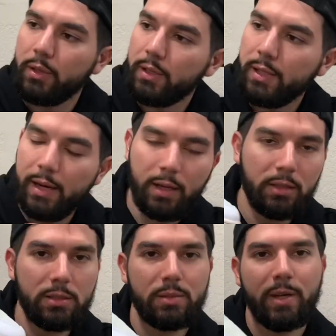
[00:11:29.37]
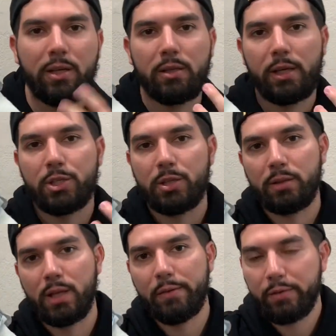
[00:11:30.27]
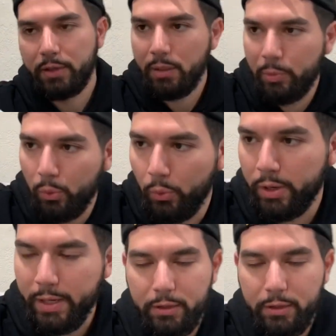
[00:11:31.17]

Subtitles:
really glad I got this in my collection. Definitely #1.